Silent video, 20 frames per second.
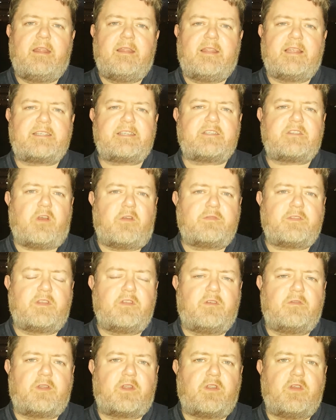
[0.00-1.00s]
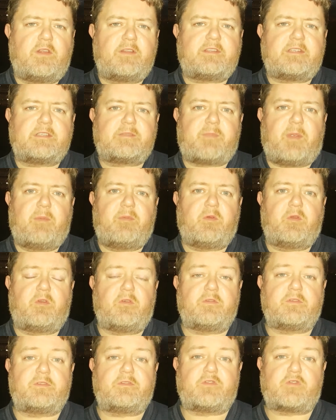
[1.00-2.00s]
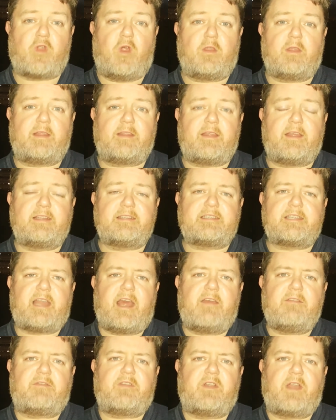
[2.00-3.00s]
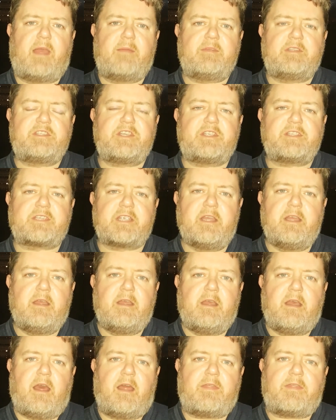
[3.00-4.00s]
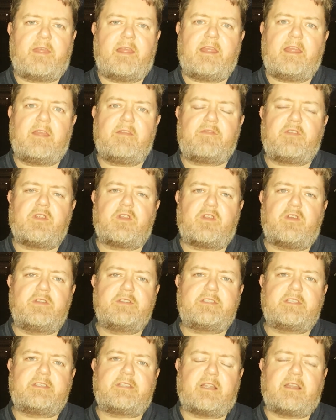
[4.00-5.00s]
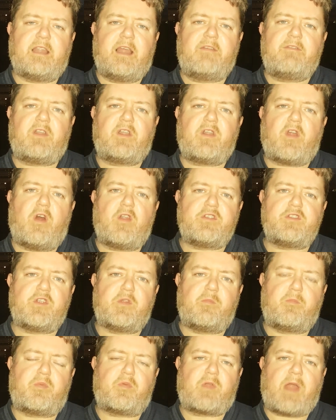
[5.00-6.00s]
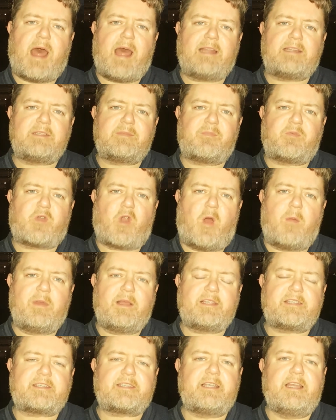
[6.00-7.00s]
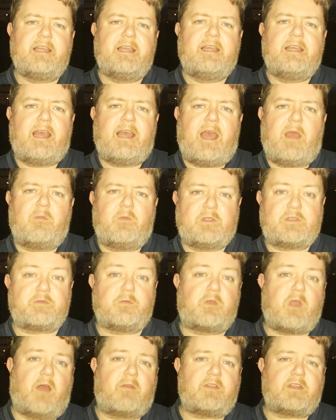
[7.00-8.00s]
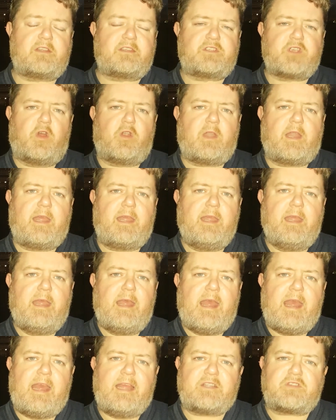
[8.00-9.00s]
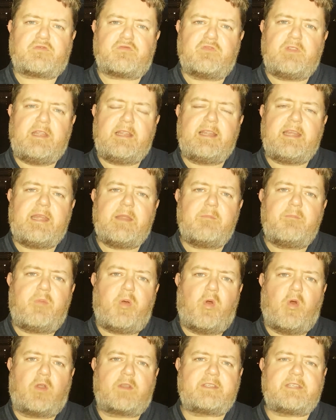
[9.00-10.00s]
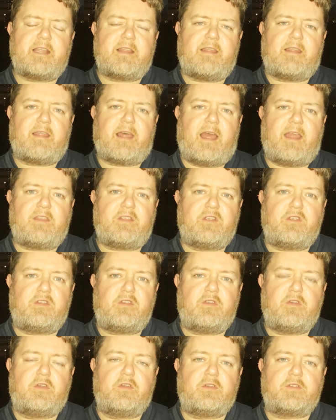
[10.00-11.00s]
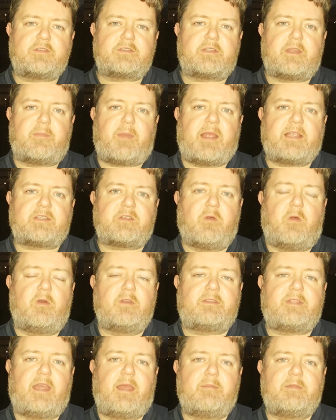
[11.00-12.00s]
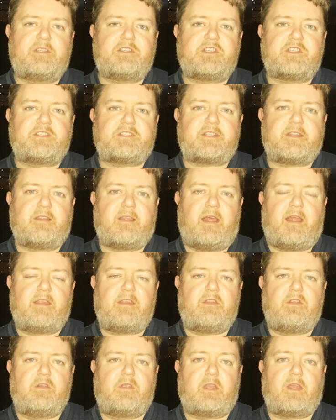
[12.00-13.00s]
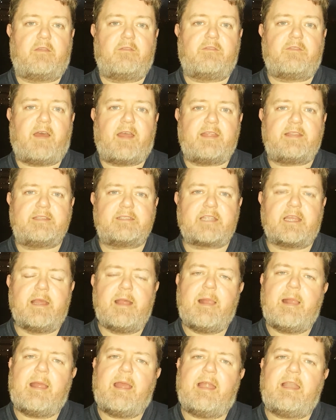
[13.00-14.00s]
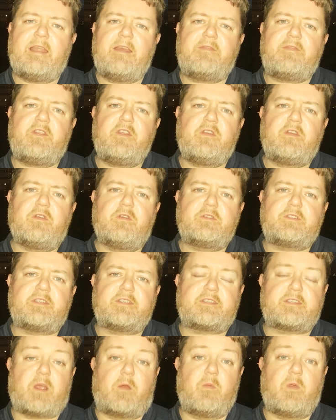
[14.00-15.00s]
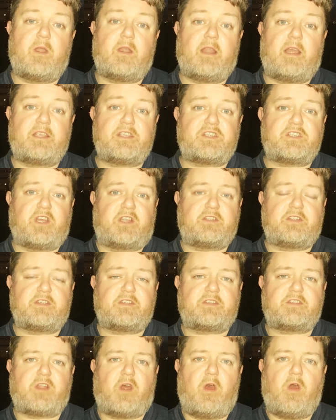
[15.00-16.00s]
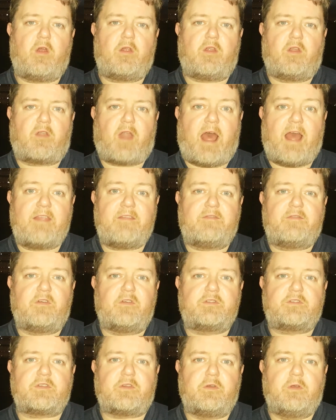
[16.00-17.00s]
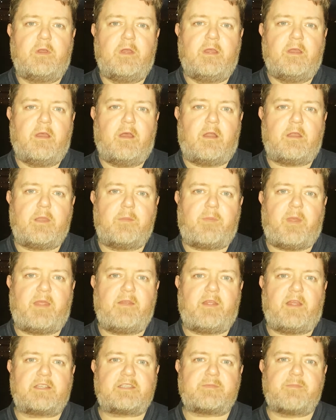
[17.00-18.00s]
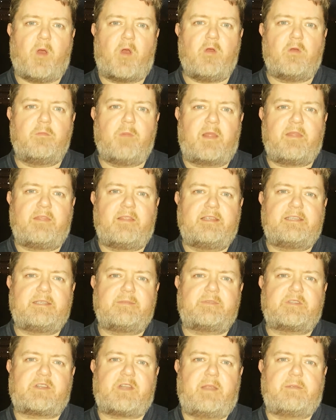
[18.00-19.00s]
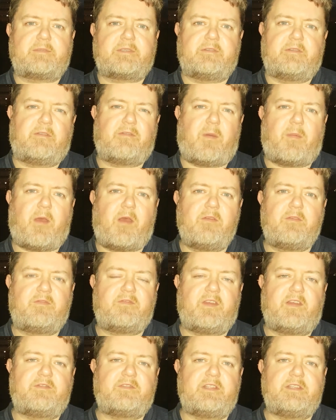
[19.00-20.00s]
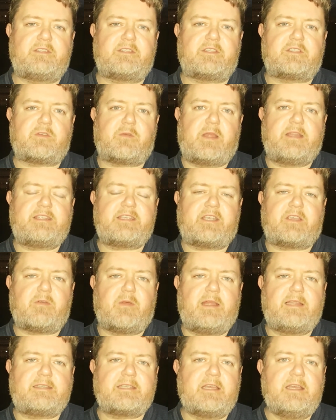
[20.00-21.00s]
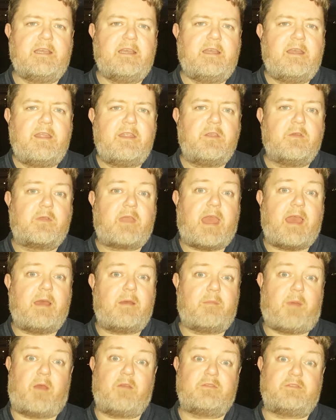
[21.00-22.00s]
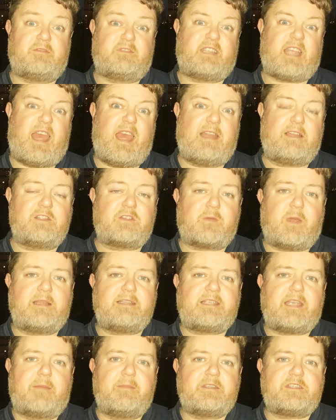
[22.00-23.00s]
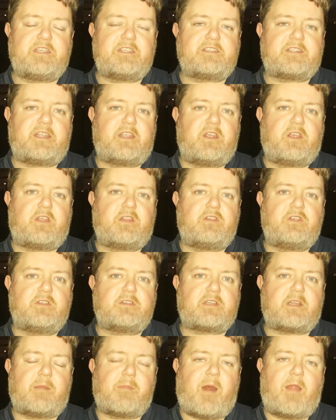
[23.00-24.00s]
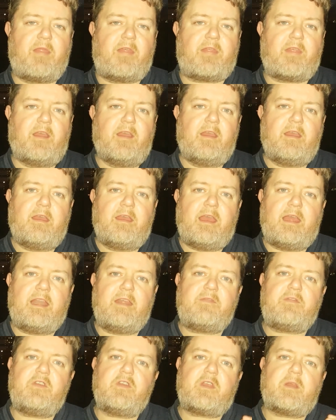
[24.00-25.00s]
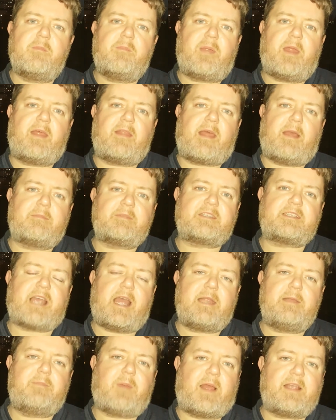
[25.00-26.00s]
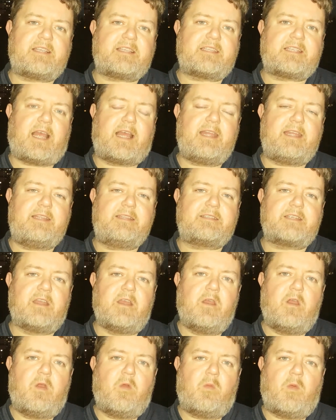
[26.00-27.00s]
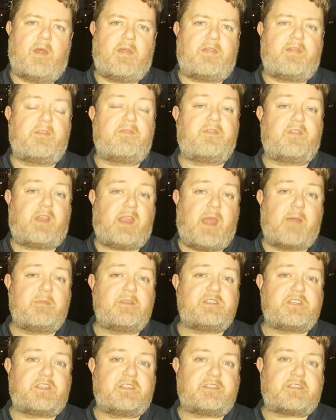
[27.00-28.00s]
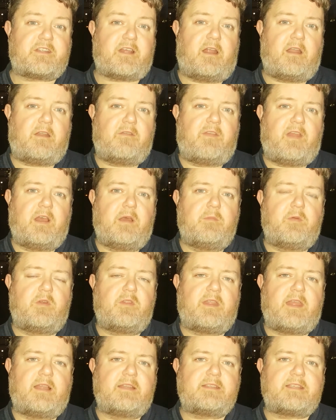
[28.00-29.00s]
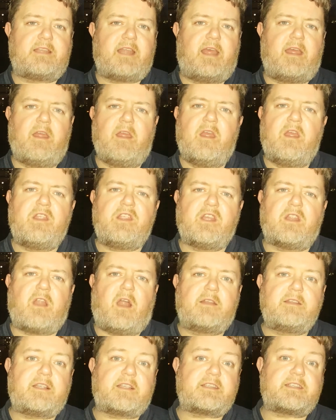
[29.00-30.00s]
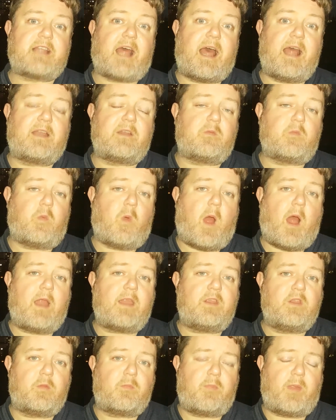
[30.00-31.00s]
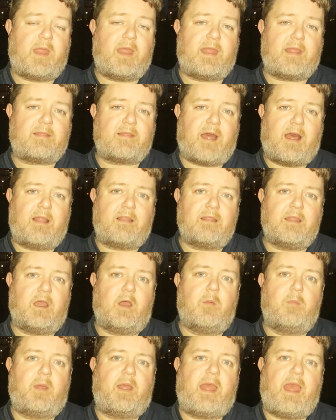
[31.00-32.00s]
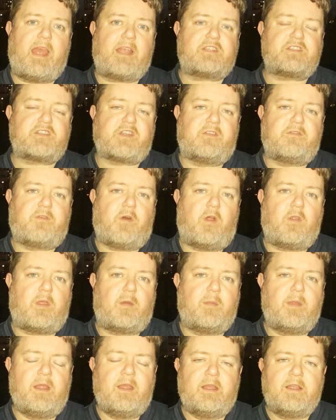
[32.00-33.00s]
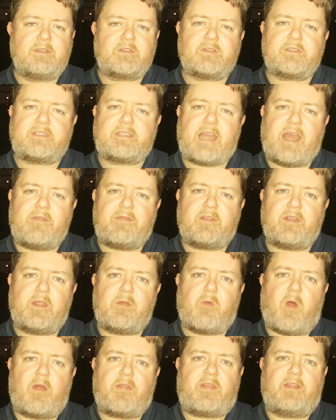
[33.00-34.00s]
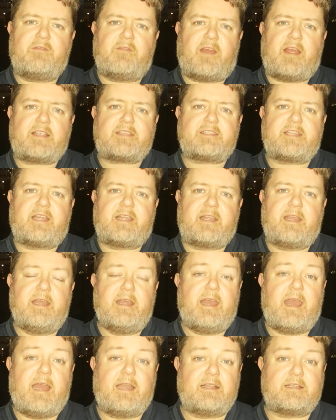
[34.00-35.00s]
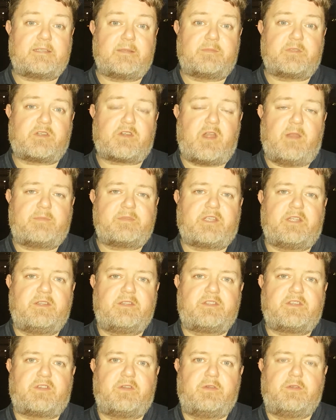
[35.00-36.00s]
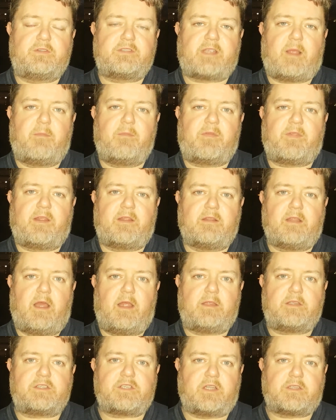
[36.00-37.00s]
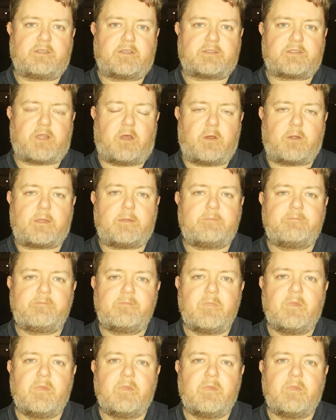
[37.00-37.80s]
This is often overlooked as people go trawling the internet for images. I think if you're going to deliver on your brand promise, which we'll cover shortly, it's really important that you use the best quality images that you can find. And if you go to somewhere like Shutterstock or iPhoto and you pay a small monthly subscription of about 15 to 20 quid, you'll get about 10, 20 images that you can use in a month. And if you compare them side by side with the free images that are available on the internet, you'll understand why you're paying that little bit extra for them. So it's definitely worth investing in a subscription to something like Shutterstock.